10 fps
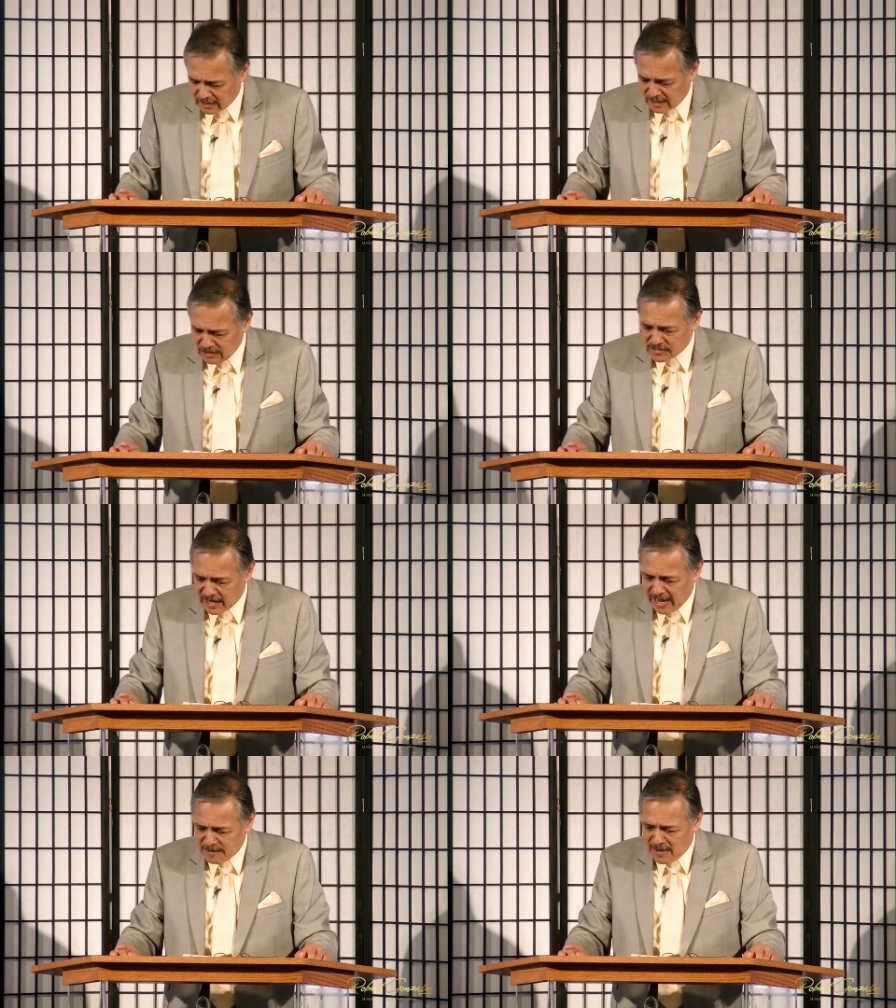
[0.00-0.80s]
Can you
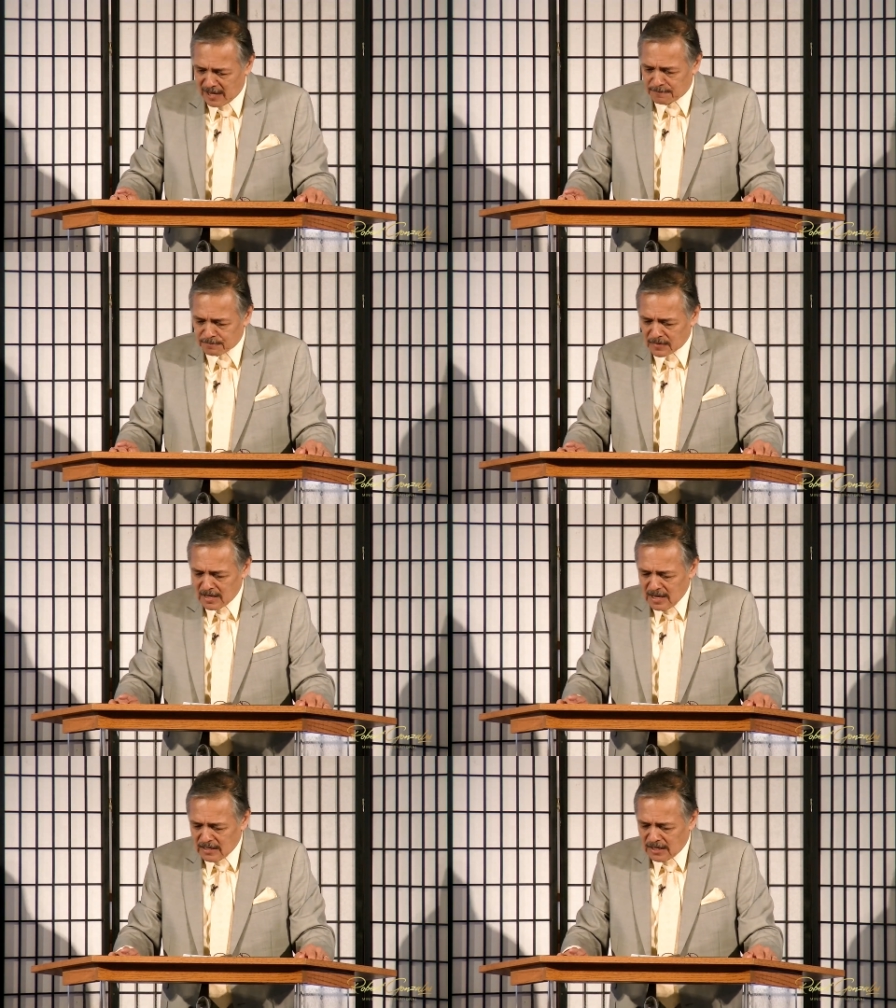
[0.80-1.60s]
say amen?
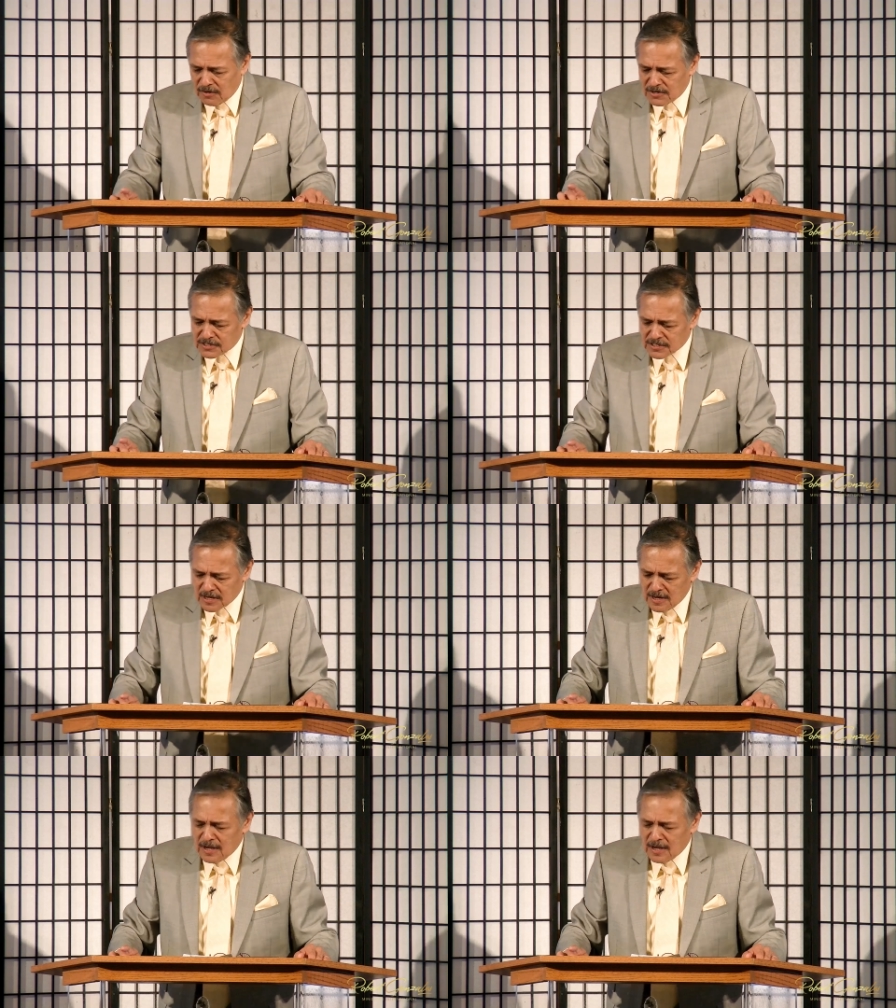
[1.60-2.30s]
Now notice this.